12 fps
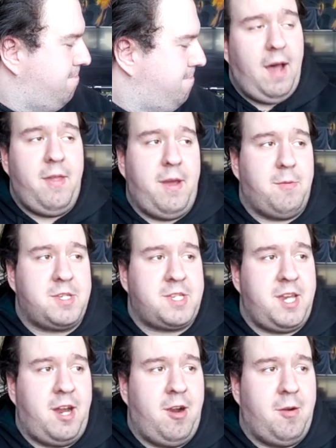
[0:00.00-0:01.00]
Wow, that
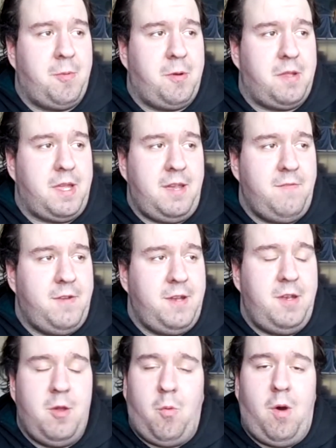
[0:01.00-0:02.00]
was terrible.
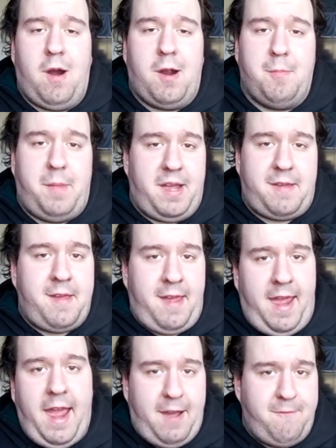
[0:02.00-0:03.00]
Even Noir, my
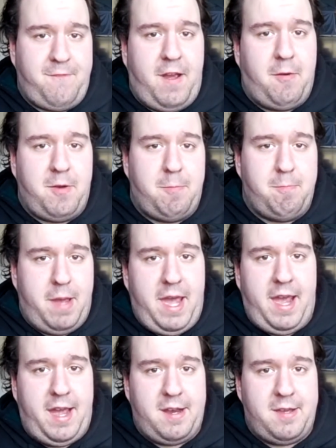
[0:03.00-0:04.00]
cat, found it
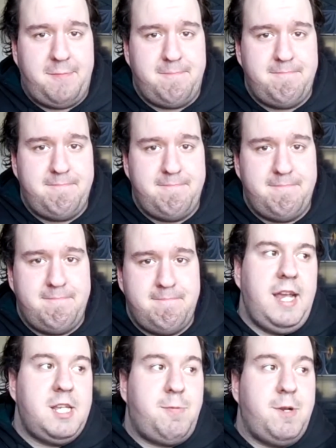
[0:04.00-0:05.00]
bad.
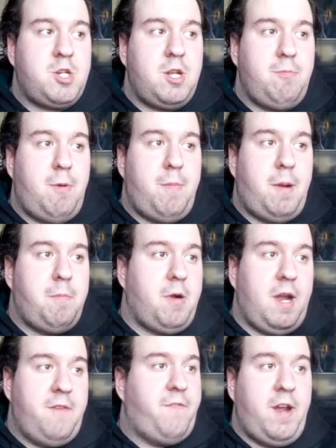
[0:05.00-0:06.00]
I especially
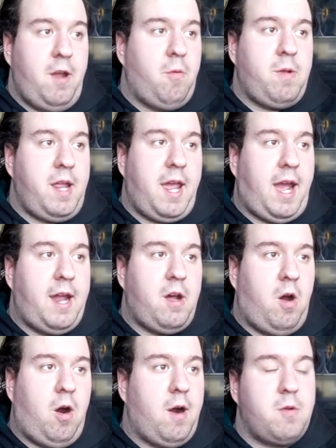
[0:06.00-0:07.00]
remember If I Only Had
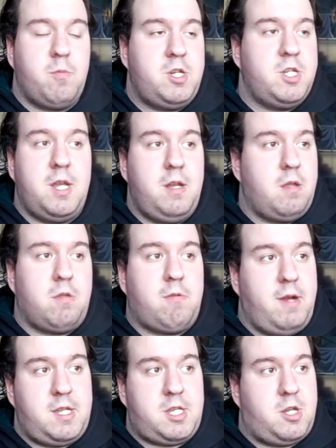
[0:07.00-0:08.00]
a Heart, which is another
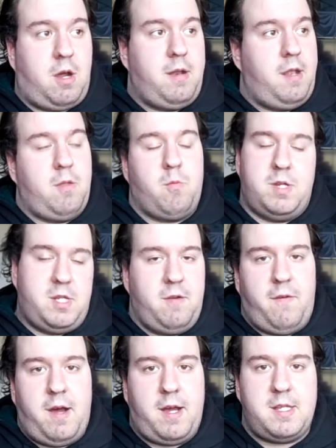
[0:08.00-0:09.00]
great song in The Wizard
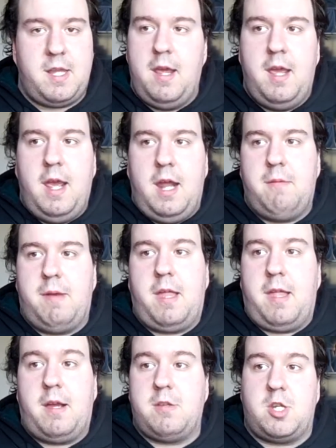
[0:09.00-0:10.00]
of Oz. And it
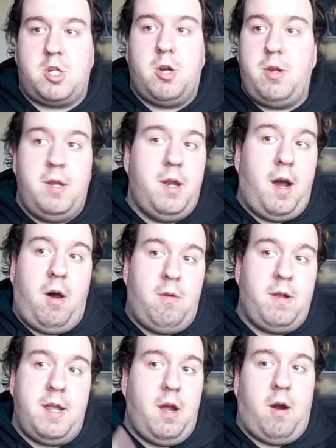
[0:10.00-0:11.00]
really goes to show you, not
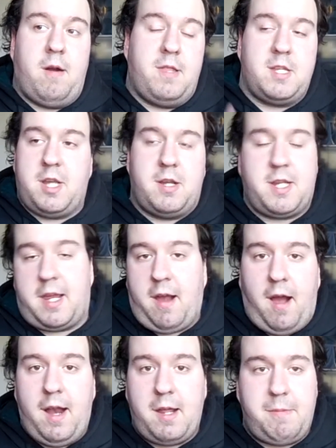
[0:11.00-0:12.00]
only are the songs
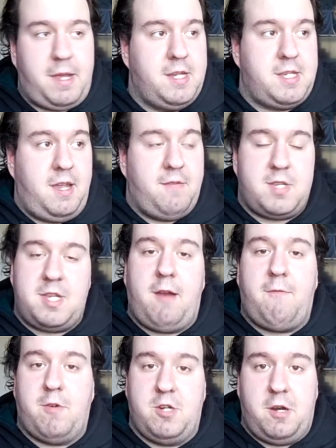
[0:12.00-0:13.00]
iconic because they have
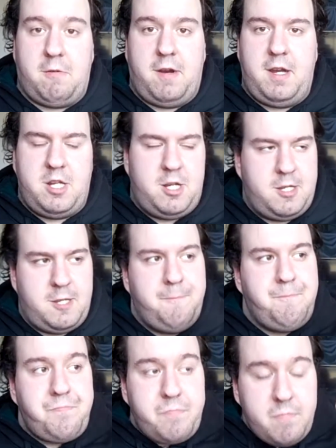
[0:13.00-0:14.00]
stayed for generations,